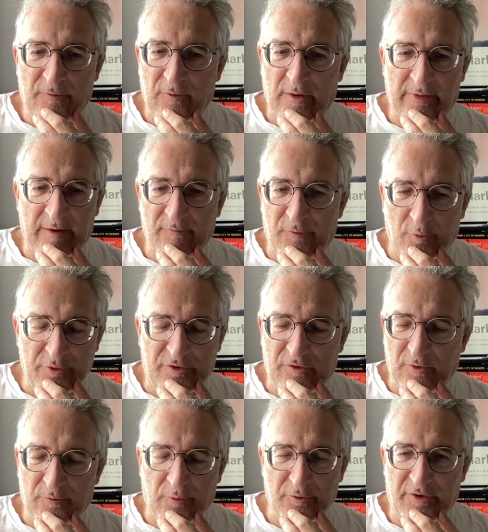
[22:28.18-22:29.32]
and then
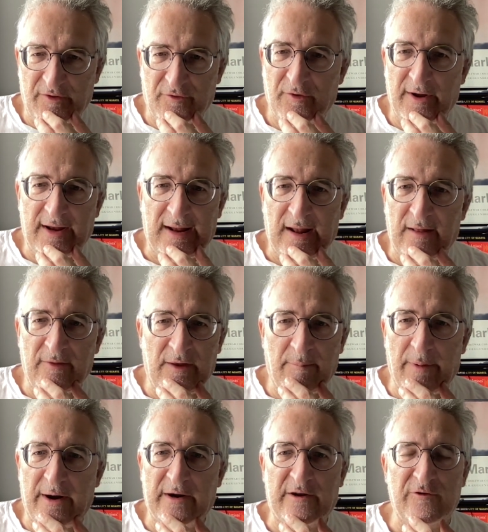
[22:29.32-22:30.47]
42 43 the
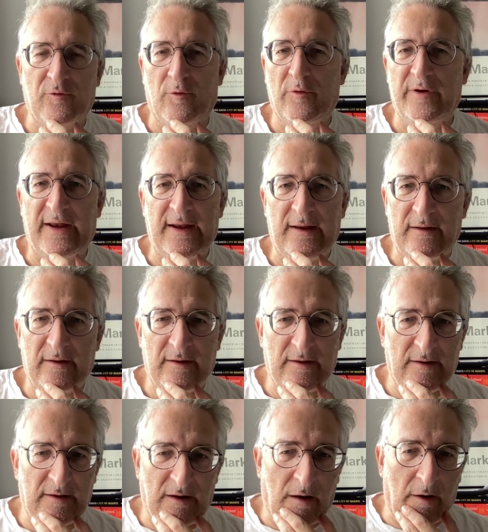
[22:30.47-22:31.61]
americans were already
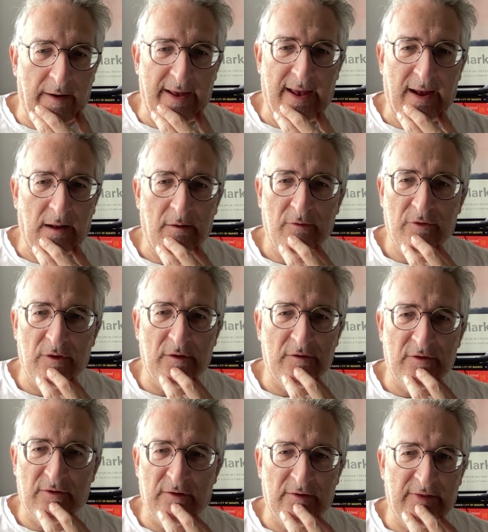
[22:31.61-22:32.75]
eyeing that
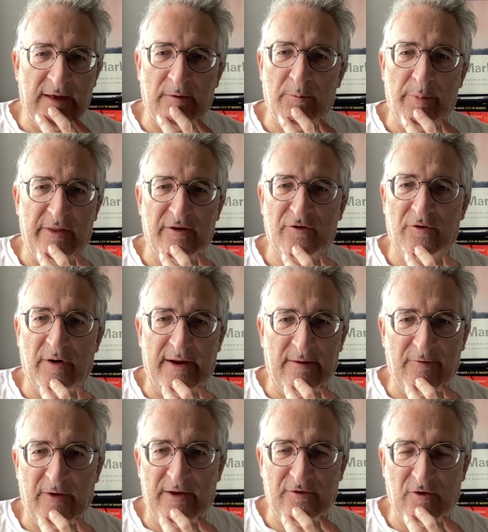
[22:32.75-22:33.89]
that there would be this great
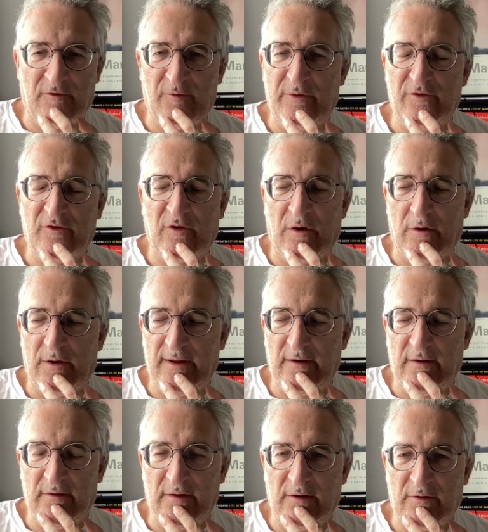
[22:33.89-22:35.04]
face off with stalin
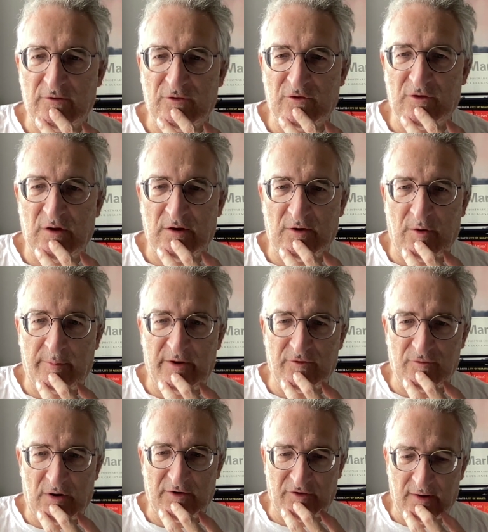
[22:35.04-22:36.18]
and, and and communist
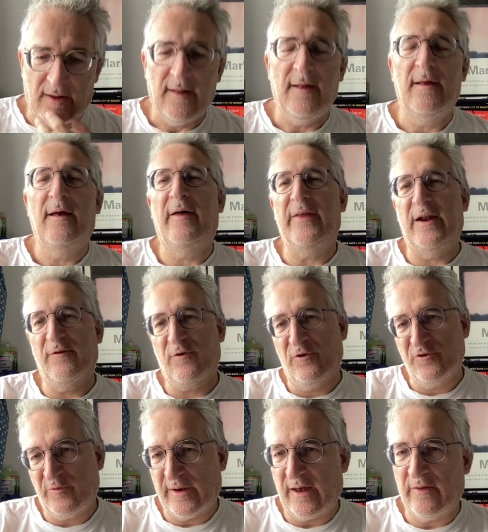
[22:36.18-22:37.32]
russia and then of
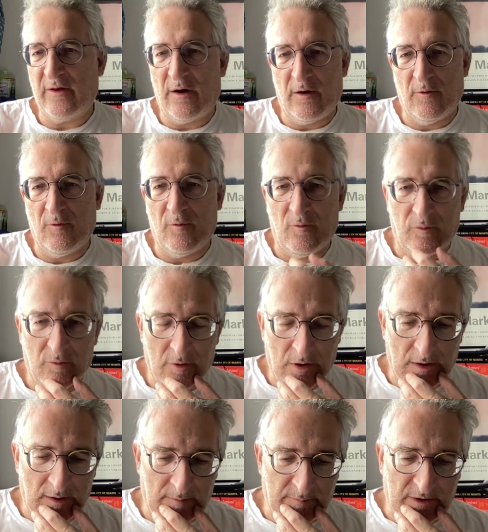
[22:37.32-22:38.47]
course we get the whole
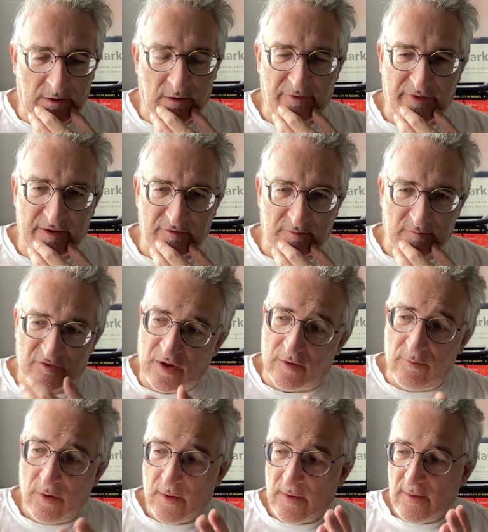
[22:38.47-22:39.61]
uh, mccarthyism so